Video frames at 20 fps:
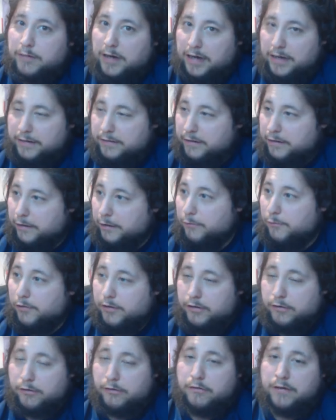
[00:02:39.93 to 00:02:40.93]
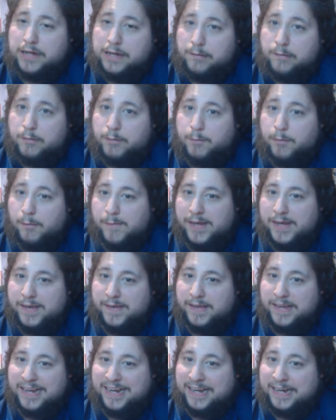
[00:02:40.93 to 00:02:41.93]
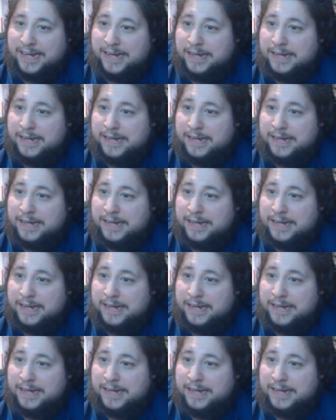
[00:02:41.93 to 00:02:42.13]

I don't know what to call it. It's probably the